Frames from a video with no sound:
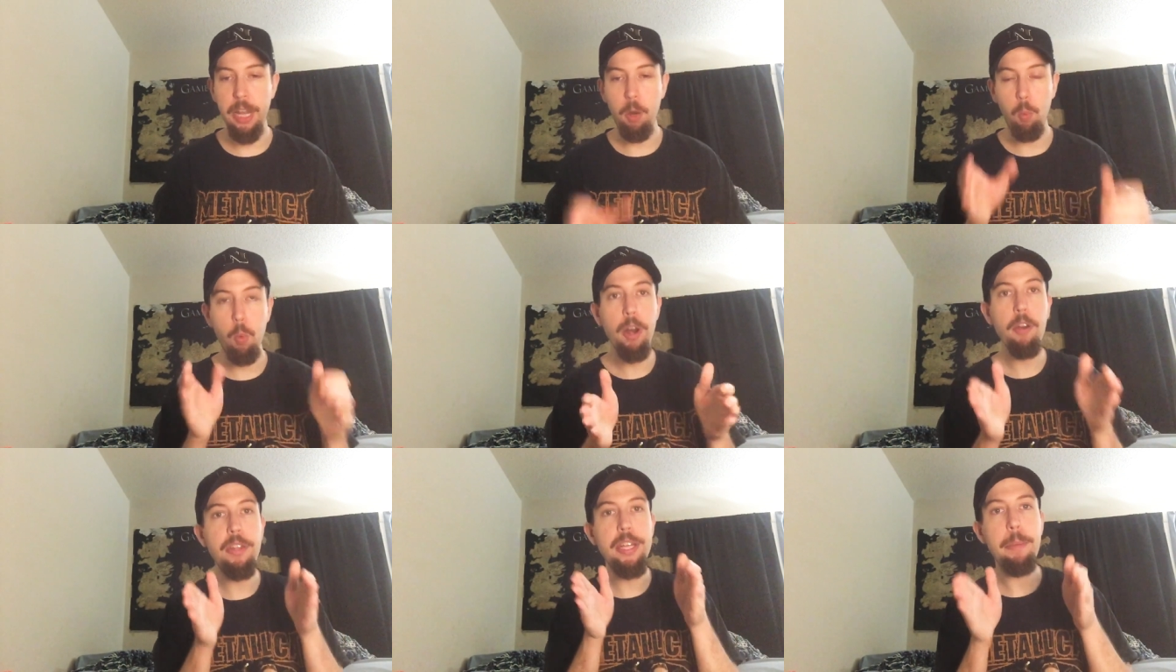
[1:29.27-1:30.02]
And what
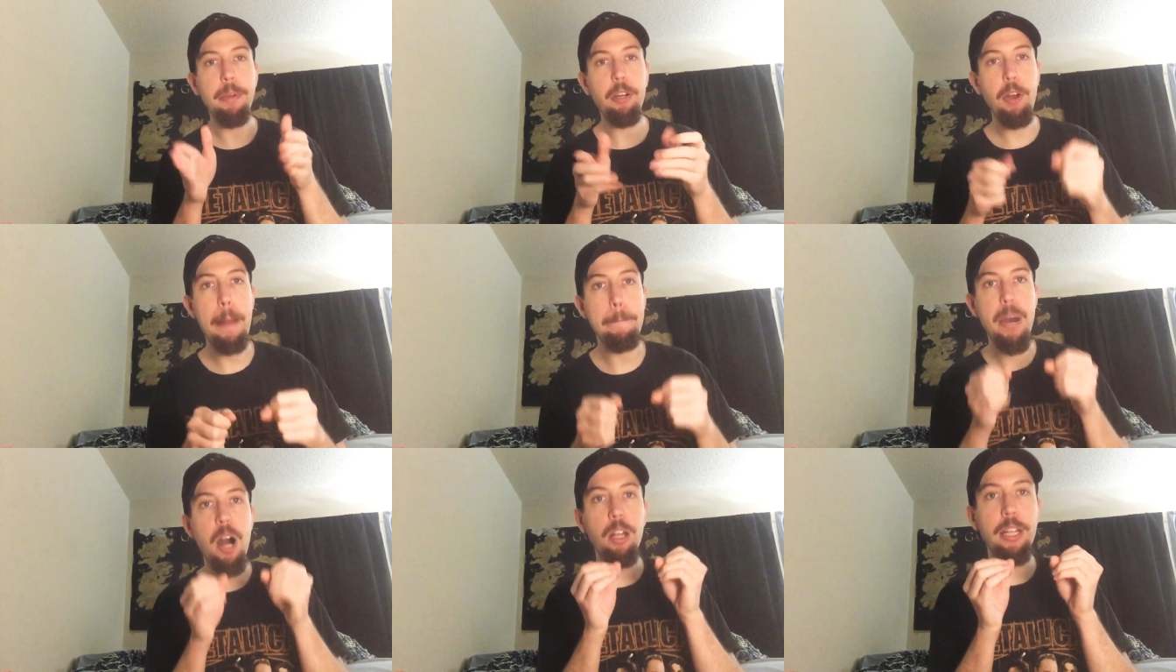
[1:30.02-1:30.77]
are the
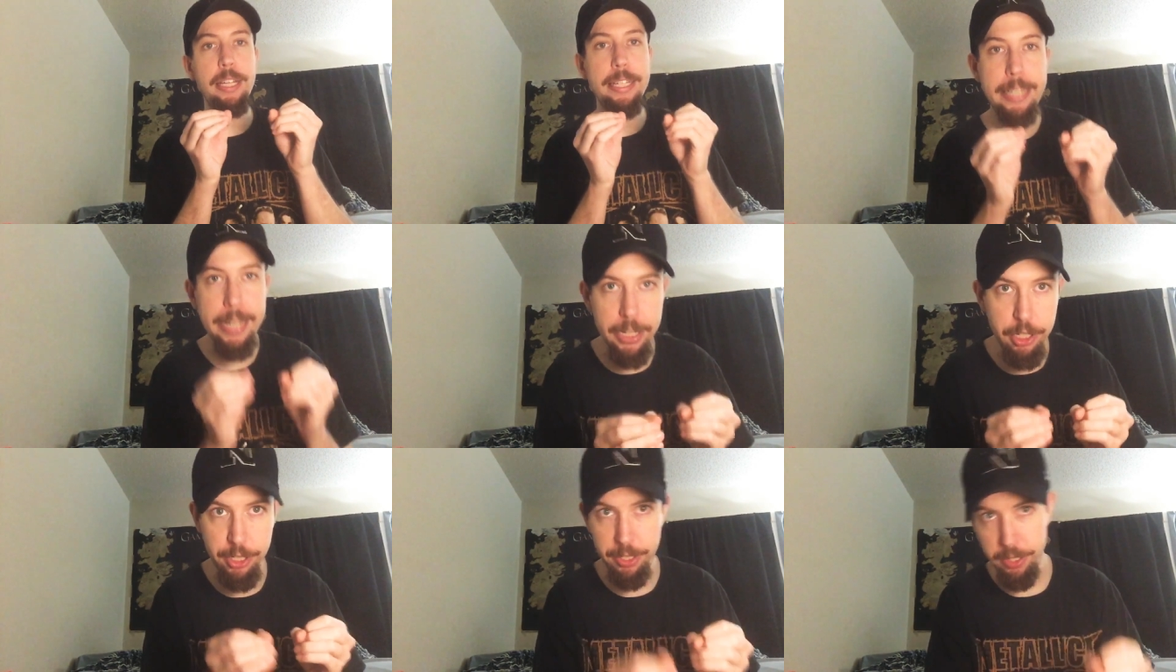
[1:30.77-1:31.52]
Democrat
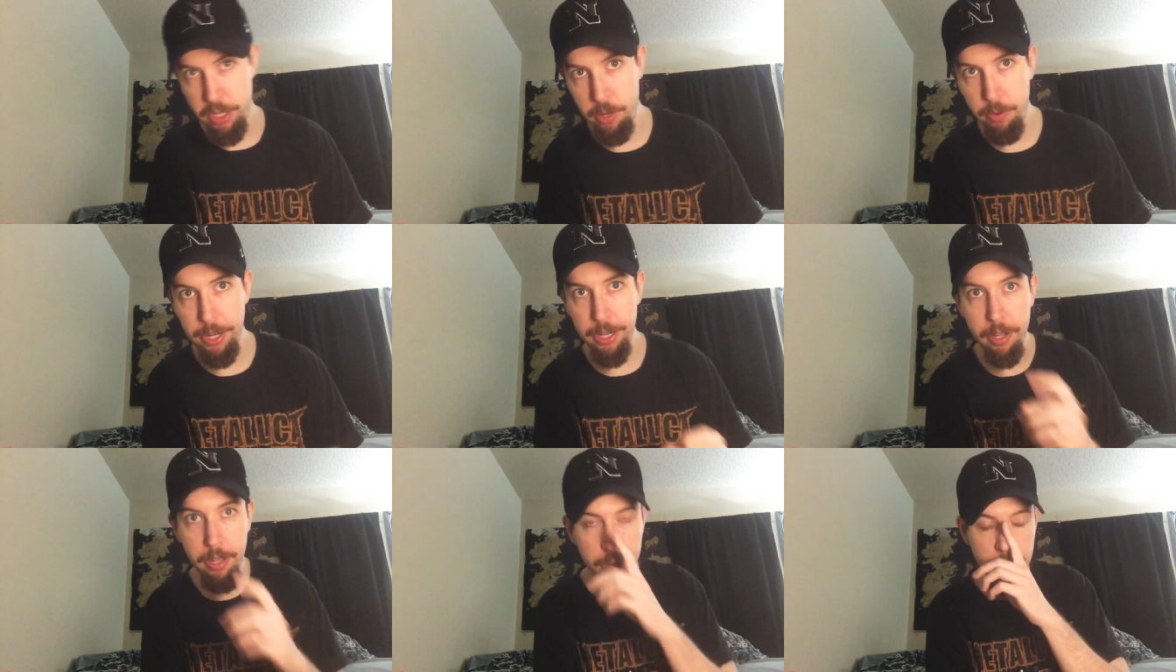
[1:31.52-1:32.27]
politicians doing?